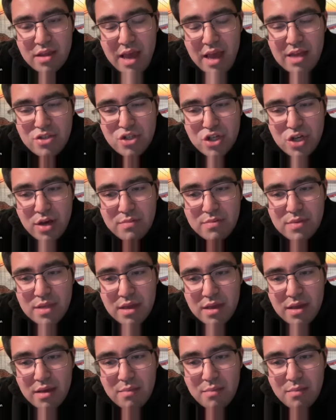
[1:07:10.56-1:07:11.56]
catching up
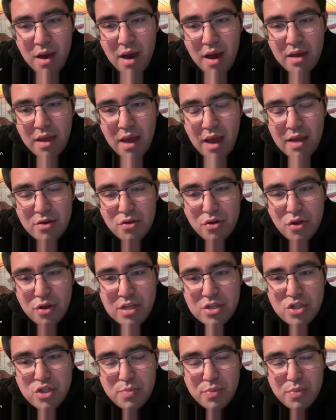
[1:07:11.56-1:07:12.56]
to him, I I don't know.
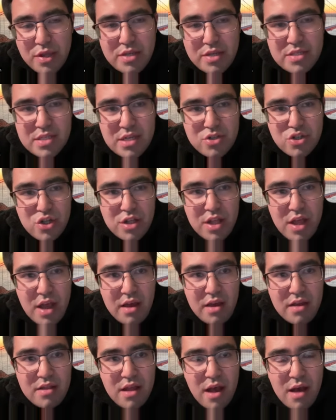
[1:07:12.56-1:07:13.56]
He plays such an
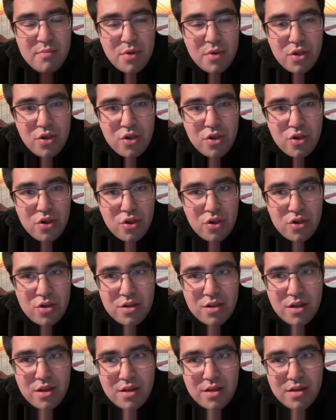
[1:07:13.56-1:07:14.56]

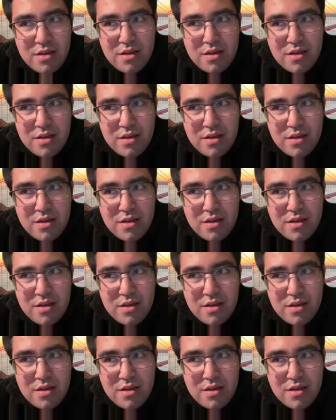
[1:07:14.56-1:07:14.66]
economical